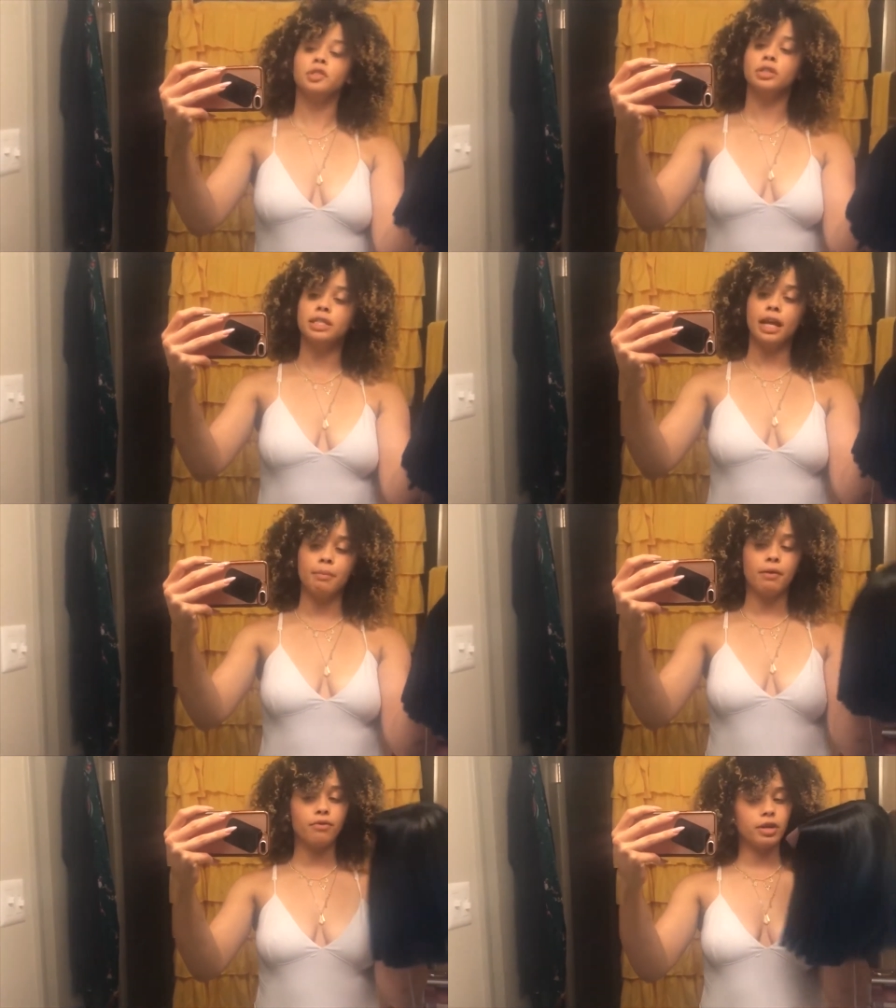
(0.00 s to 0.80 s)
so today
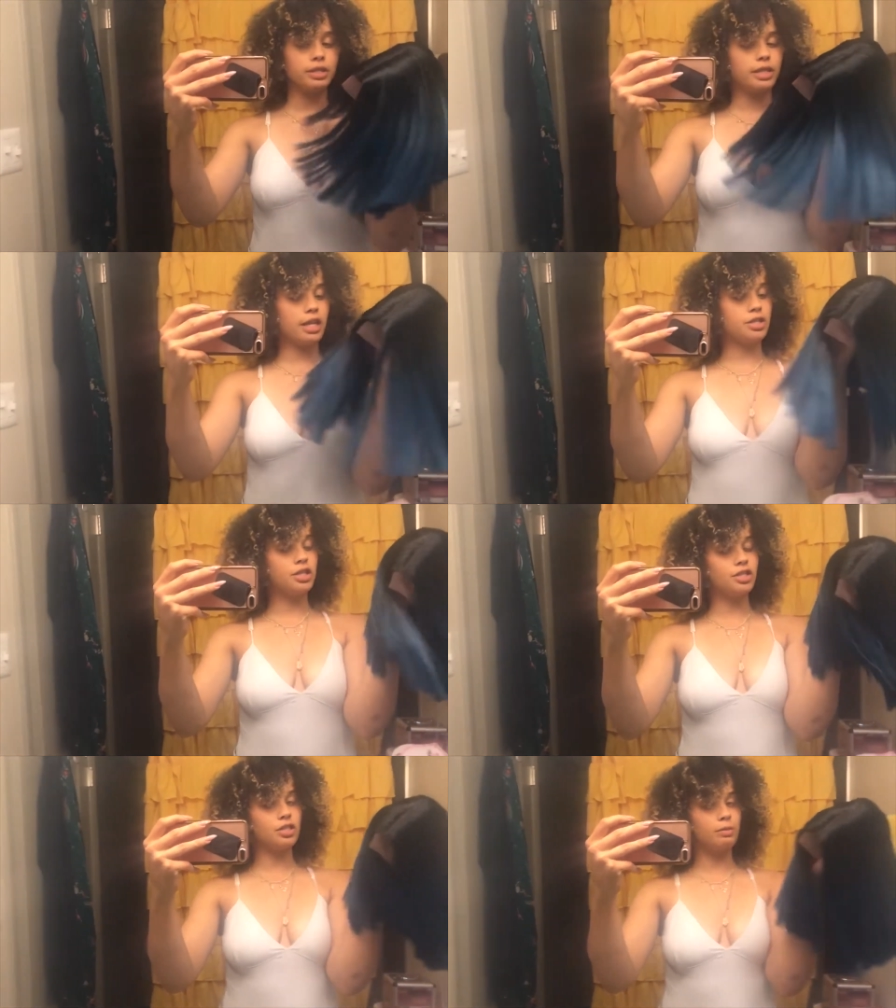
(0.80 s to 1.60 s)
my friend Tia,
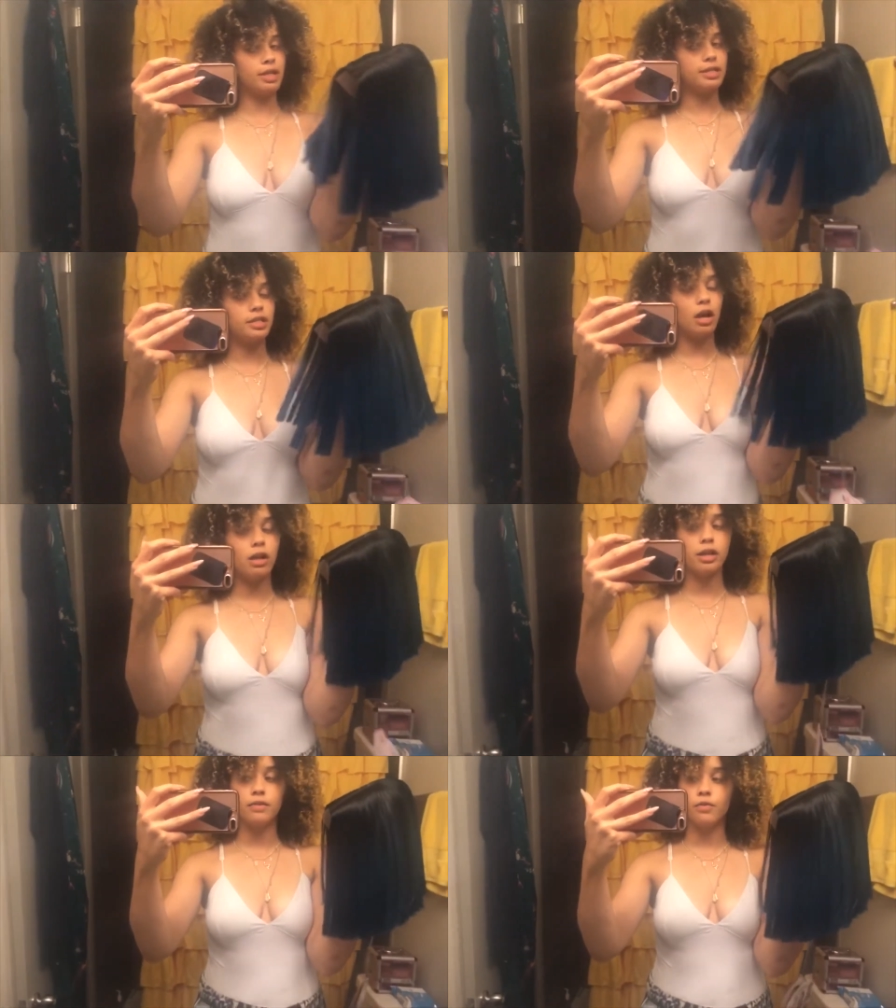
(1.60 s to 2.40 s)
she's gonna be
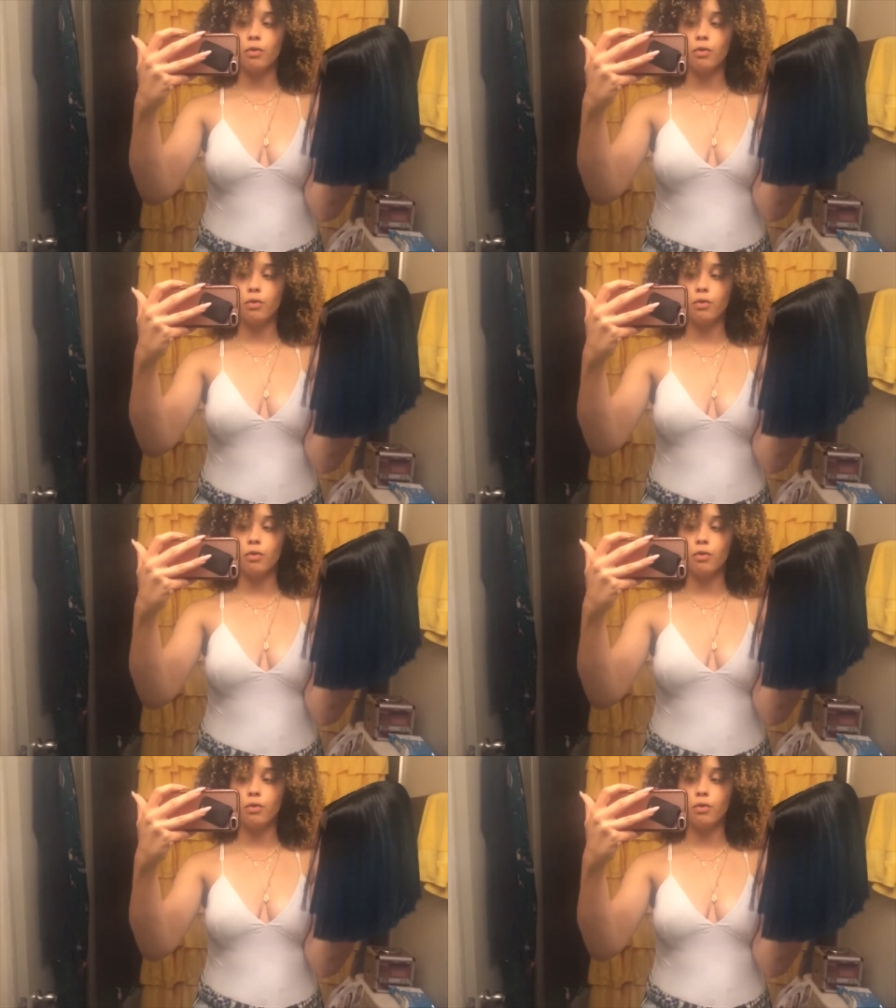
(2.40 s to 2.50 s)
installing it